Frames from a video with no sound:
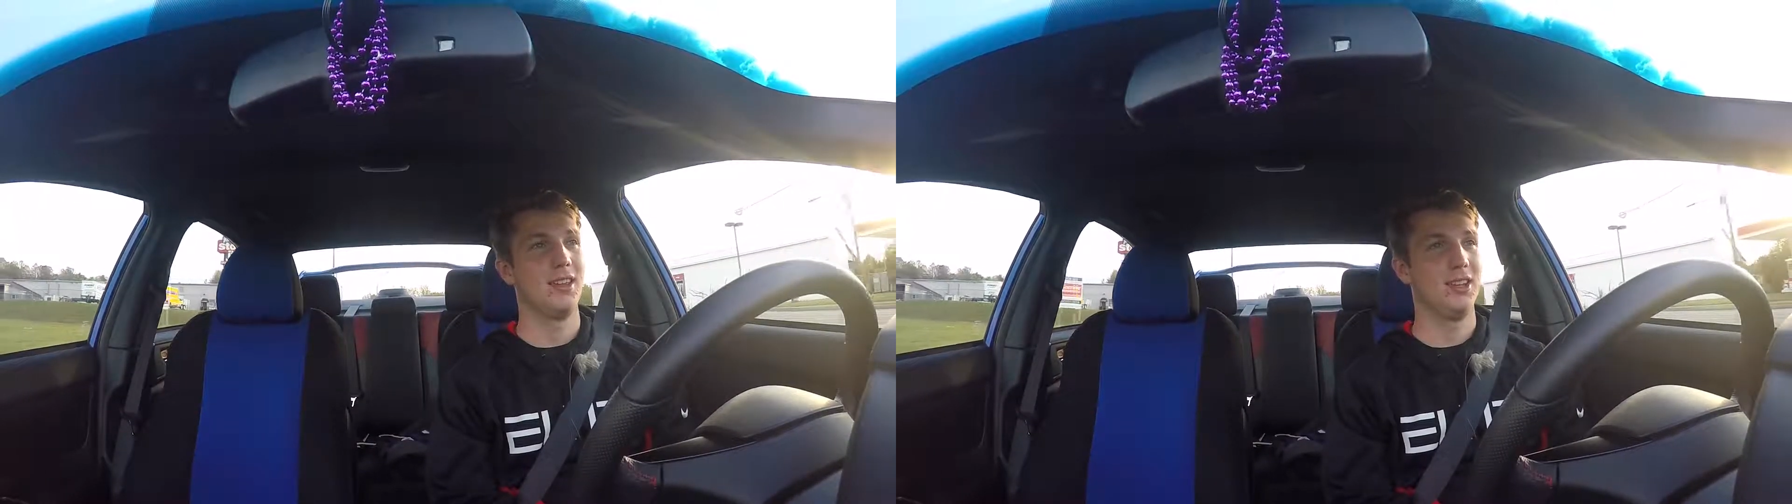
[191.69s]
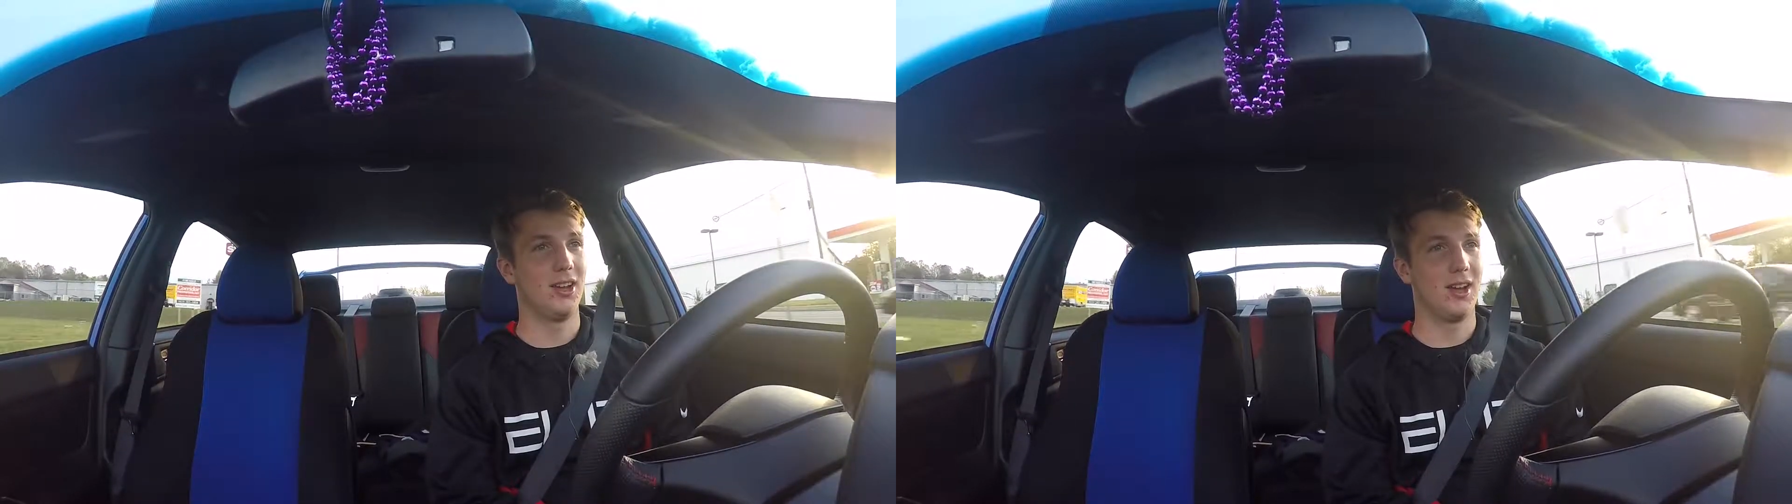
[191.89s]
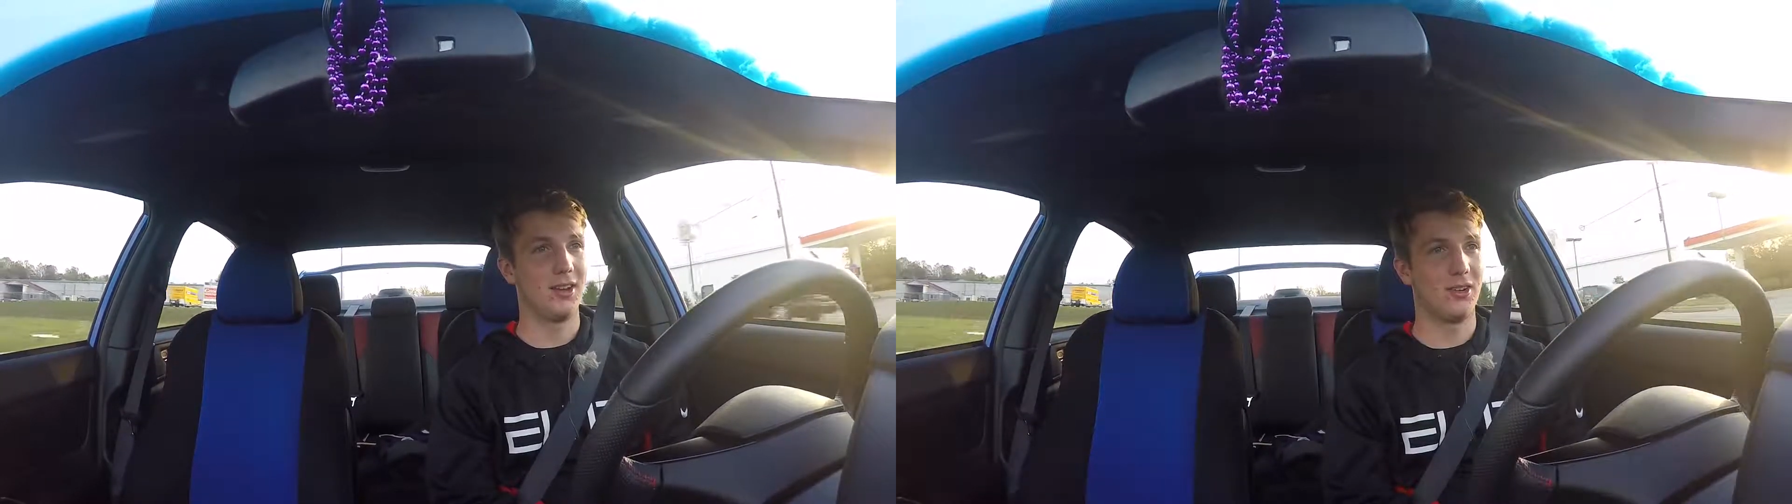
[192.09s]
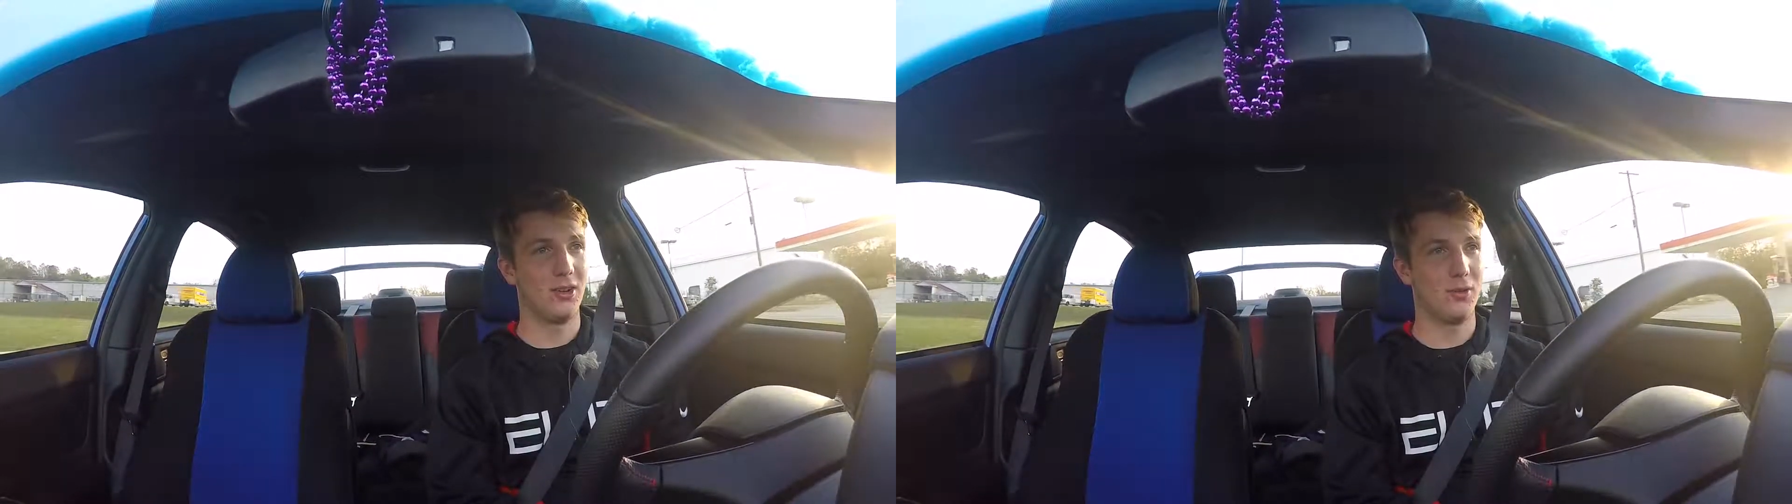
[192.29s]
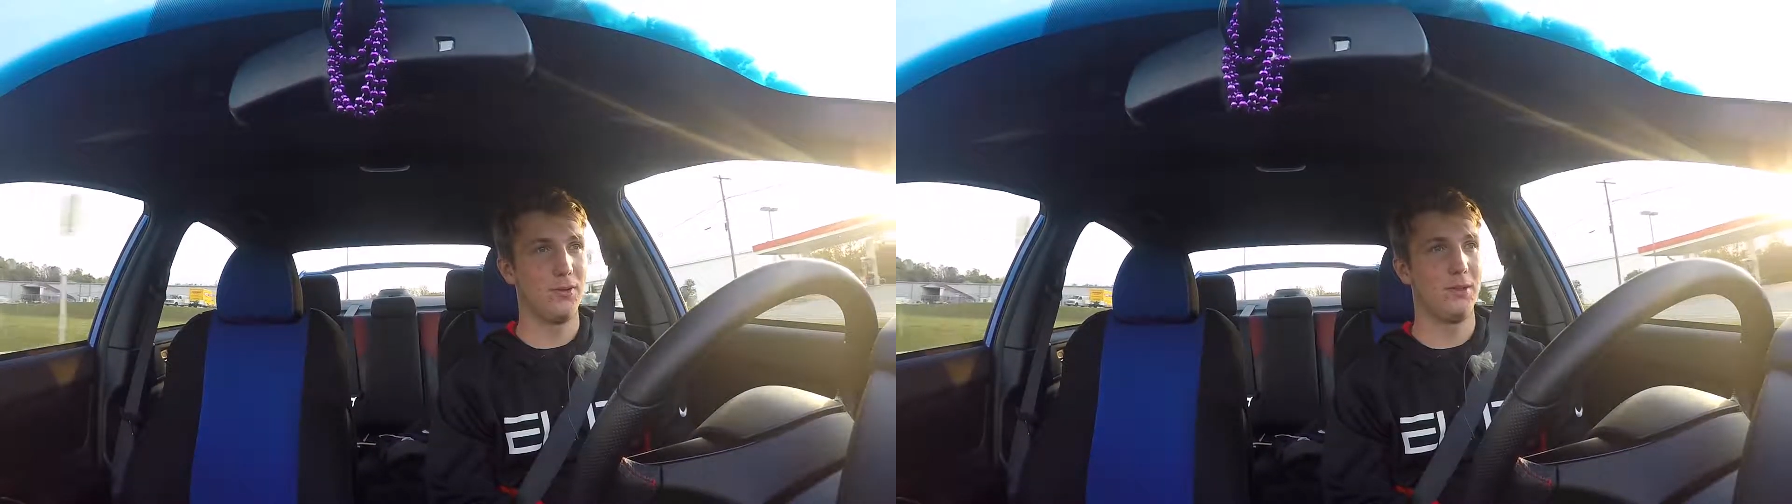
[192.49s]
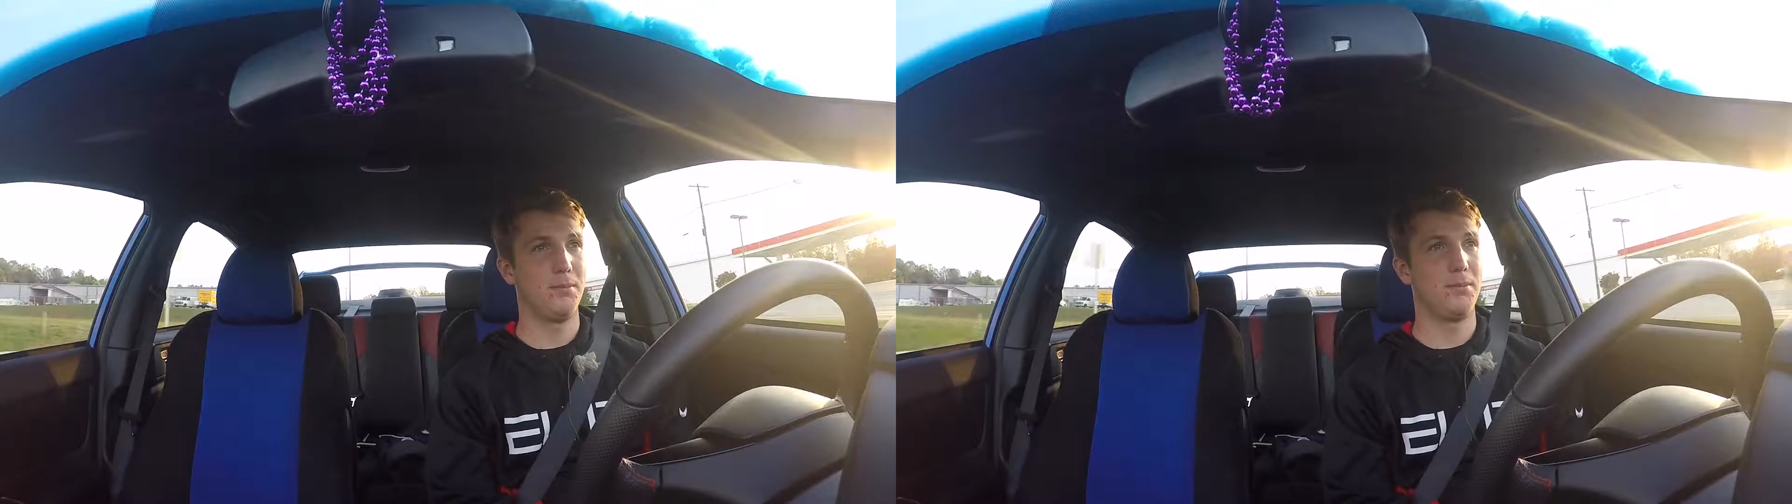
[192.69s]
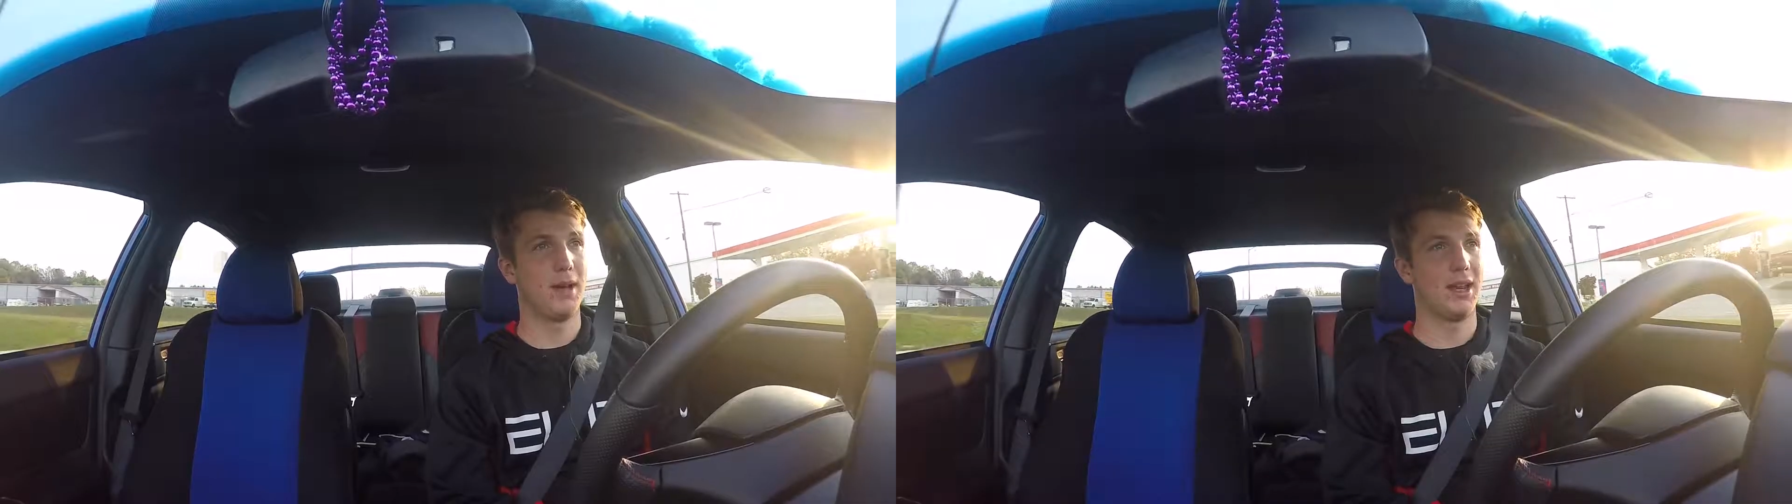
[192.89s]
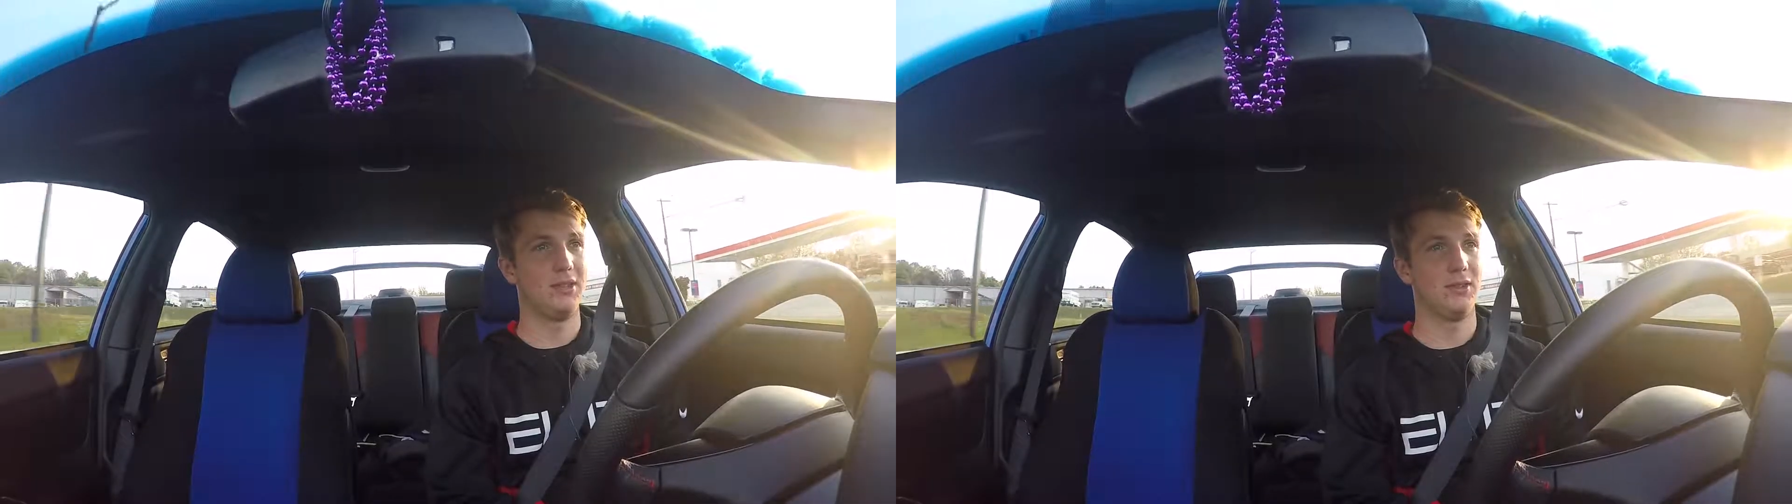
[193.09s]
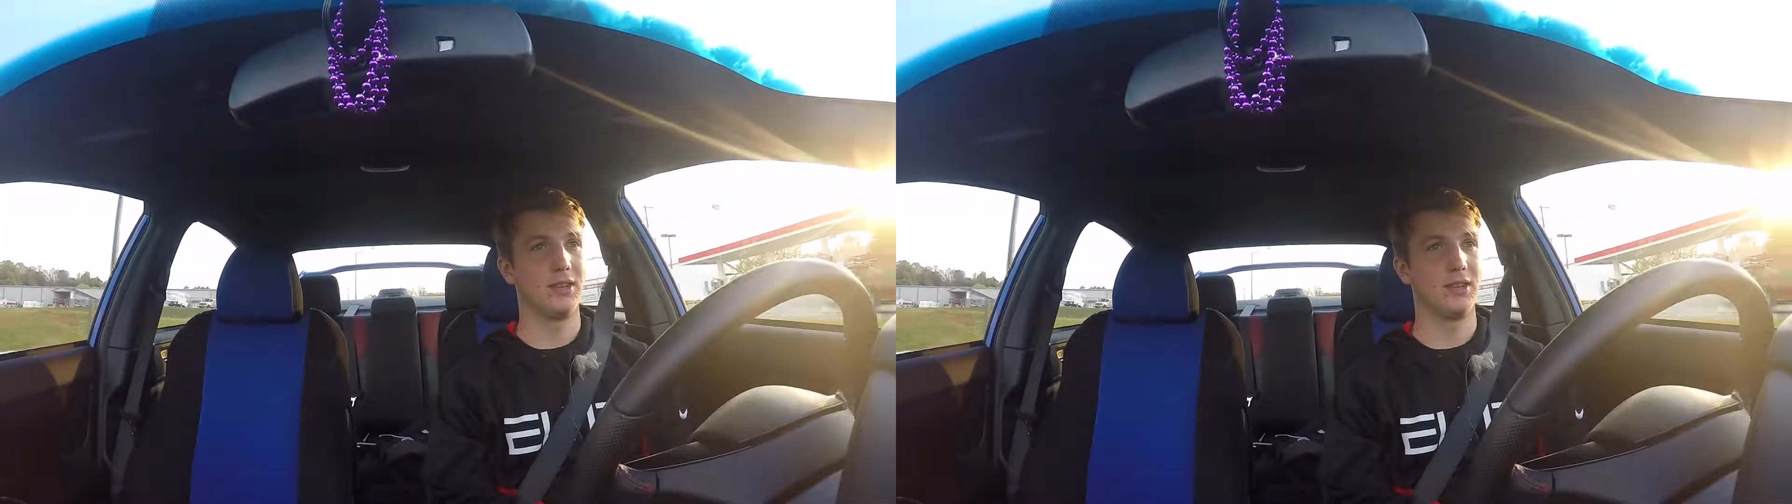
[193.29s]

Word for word: You know, I don't know if anybody's